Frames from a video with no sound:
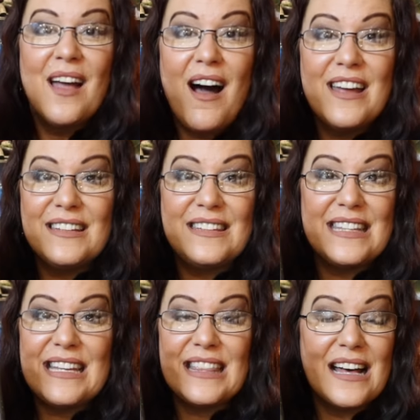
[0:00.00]
I just
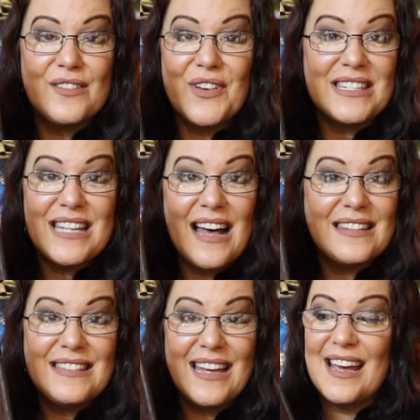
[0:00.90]
think that's
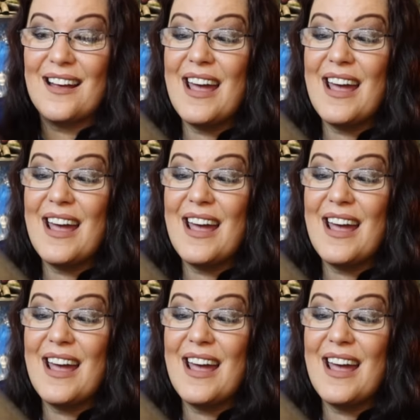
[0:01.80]
fantastic.